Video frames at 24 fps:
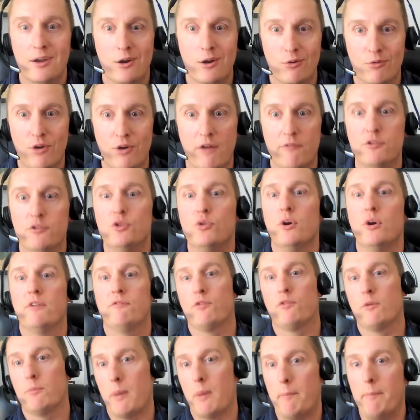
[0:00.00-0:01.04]
revenue and
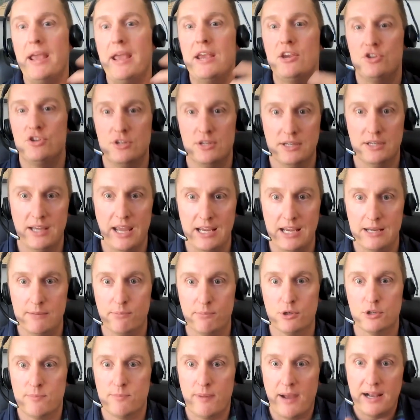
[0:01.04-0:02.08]
from a patient gain
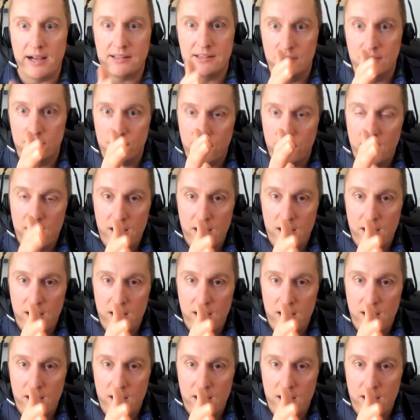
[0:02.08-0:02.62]
perspective.